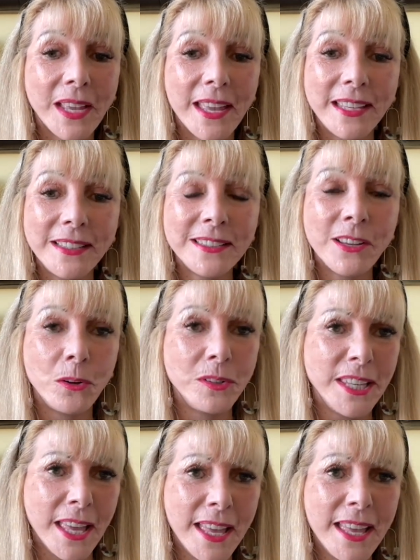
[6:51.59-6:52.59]
And so,
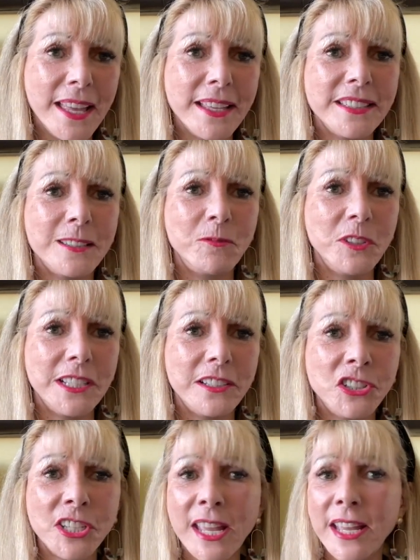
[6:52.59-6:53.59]
yes, if you get a
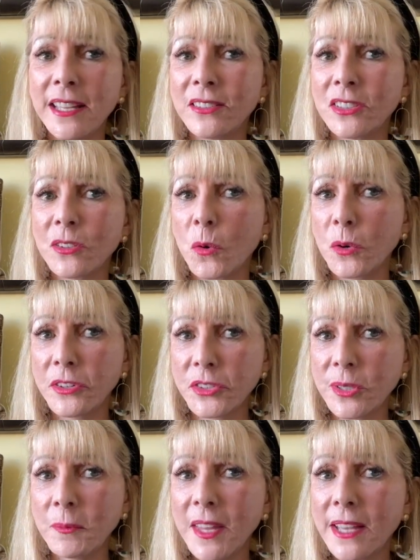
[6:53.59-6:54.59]
chance, order
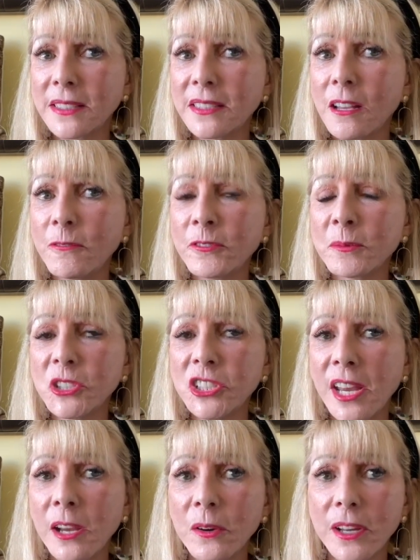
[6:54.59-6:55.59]
some of that stuff from
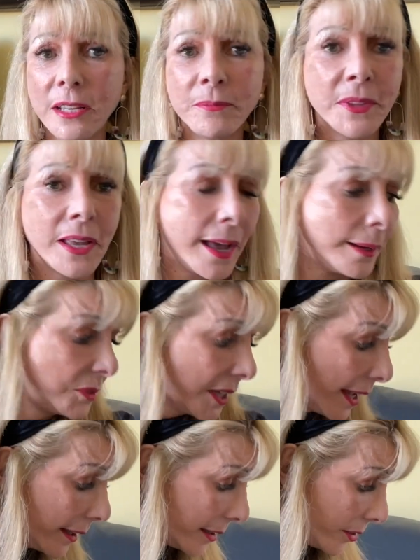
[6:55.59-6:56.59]
Sherry. I'm
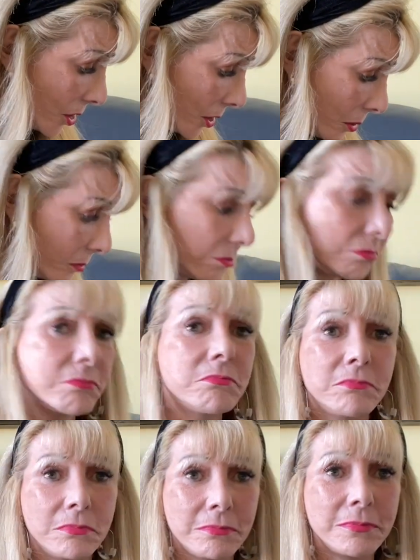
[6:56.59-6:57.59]
telling you,
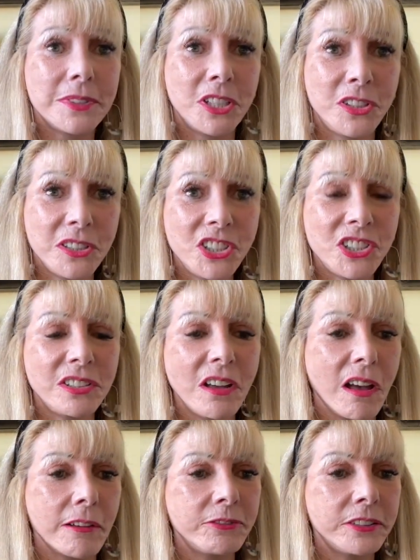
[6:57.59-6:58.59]
good
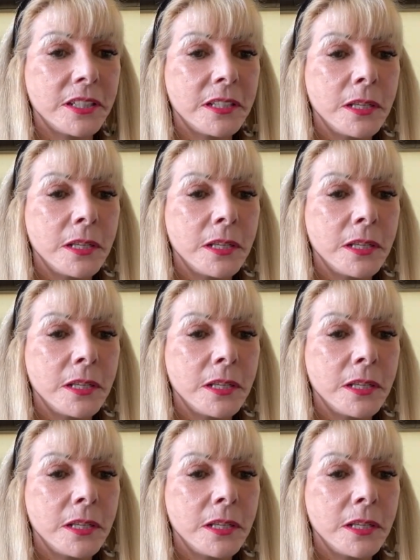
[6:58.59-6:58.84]
stuff.